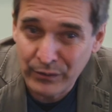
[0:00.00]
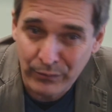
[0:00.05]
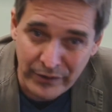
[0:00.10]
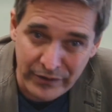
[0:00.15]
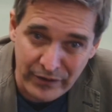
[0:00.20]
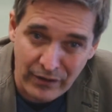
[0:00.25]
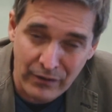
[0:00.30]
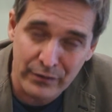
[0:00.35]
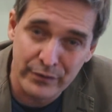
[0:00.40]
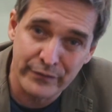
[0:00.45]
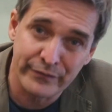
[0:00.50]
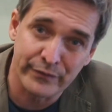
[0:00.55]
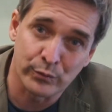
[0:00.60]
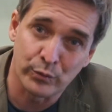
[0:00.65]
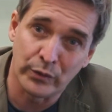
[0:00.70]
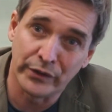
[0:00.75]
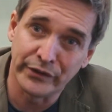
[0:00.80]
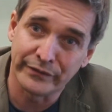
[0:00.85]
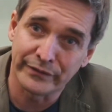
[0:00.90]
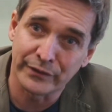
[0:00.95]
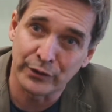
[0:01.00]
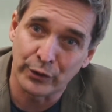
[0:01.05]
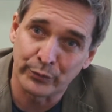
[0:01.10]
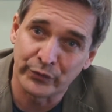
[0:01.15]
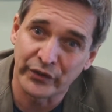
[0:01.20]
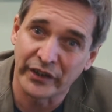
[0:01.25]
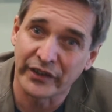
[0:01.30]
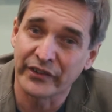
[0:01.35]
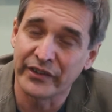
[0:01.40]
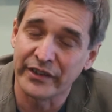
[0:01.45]
with our other wonderful
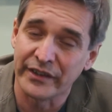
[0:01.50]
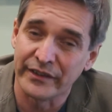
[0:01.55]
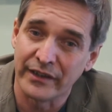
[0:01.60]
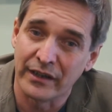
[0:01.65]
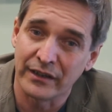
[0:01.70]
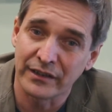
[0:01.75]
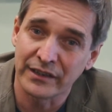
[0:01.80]
objects in our